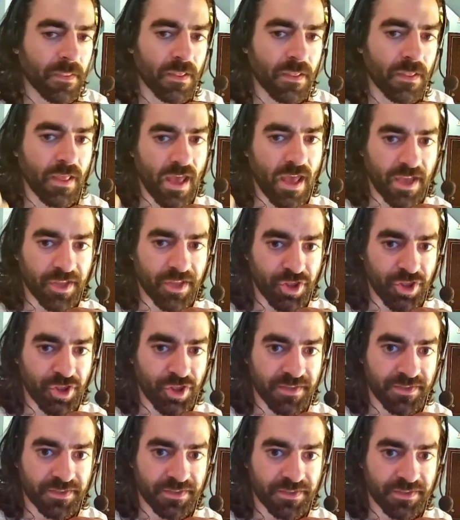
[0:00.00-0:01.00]

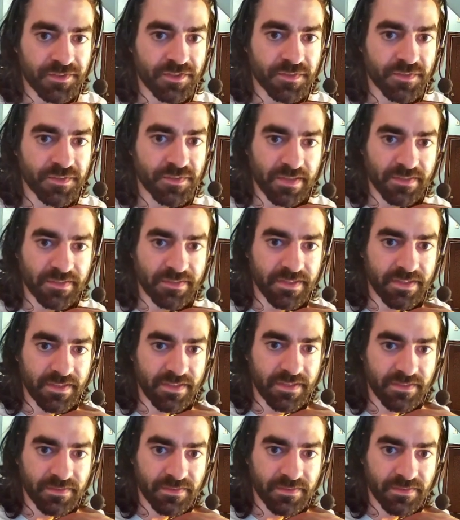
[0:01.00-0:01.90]
edges, spaces,